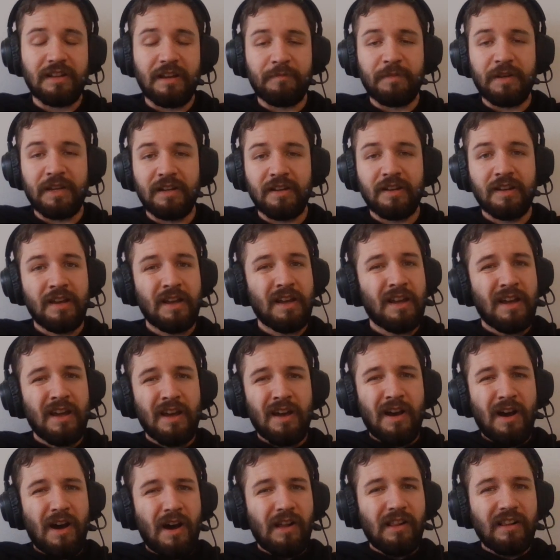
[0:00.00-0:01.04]
I mean,
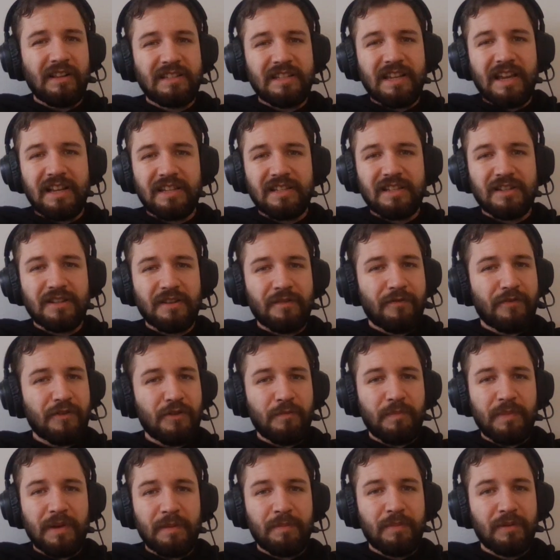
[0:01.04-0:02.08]
all it takes is a few
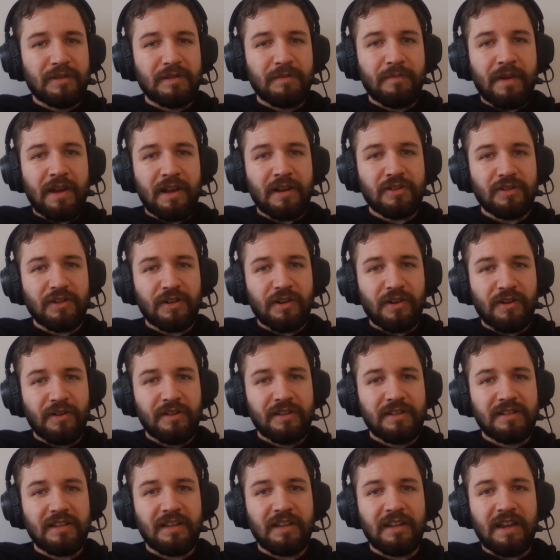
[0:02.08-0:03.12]
people to manage a
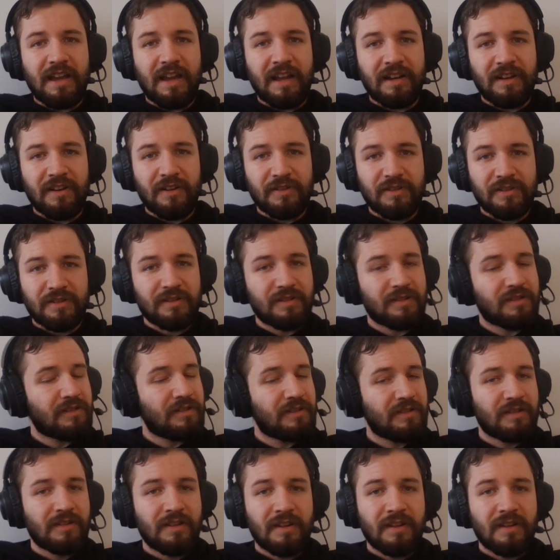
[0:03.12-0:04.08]
currency, and there's